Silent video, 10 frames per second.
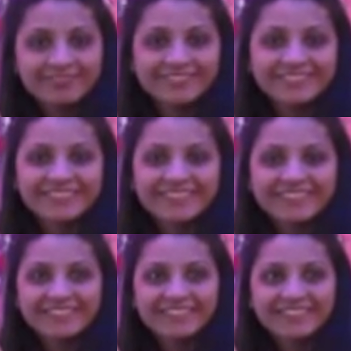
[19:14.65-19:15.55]

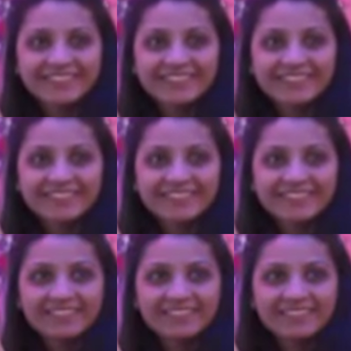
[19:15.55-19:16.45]

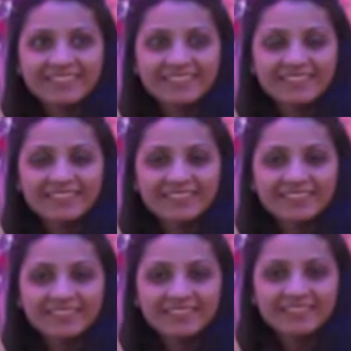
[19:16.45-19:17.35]

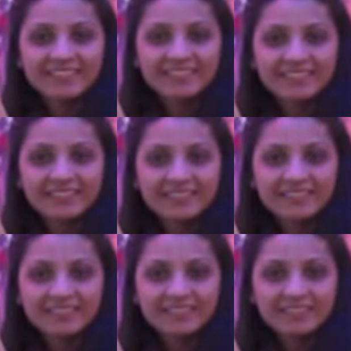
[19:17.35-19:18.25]

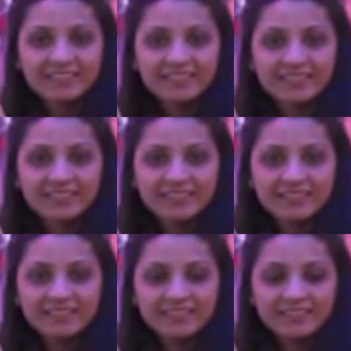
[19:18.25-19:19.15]

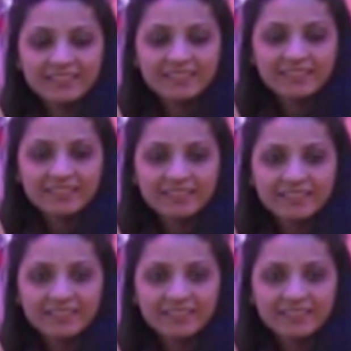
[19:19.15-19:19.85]
The person shown says nothing.